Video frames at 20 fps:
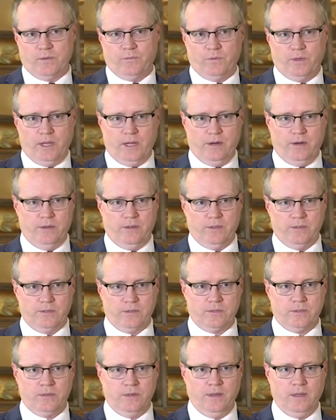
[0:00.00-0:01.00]
of
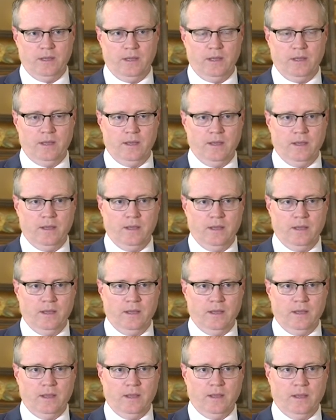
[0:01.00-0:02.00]
years.
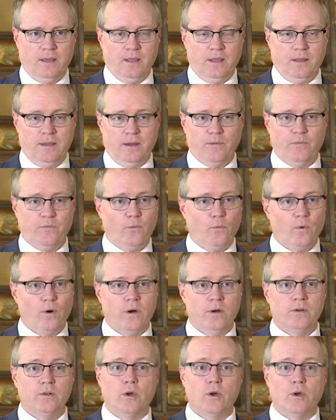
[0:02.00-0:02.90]
Therefore,